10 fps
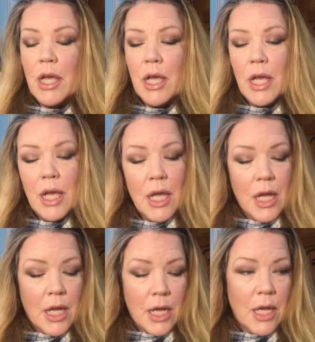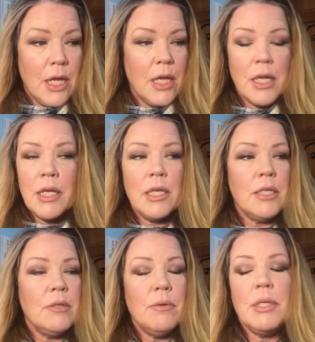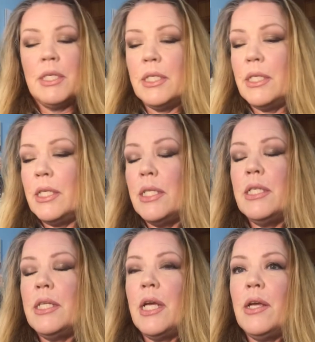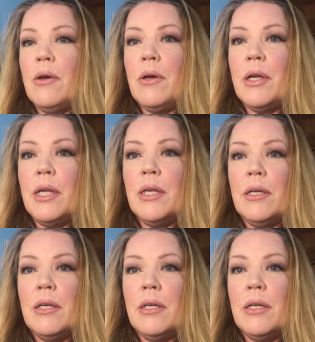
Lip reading: And what does this say on it?